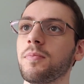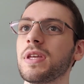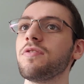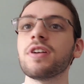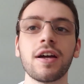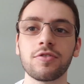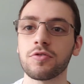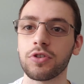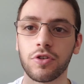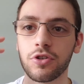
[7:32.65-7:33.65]
even high
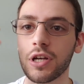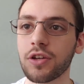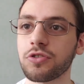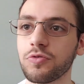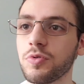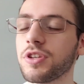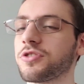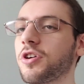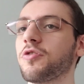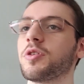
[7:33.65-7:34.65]
school, you guys should really
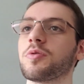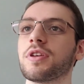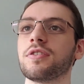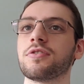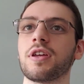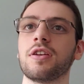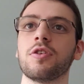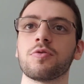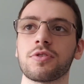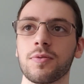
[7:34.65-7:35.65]
start early with this and know
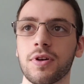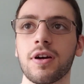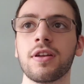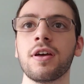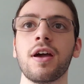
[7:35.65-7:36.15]
what's going on.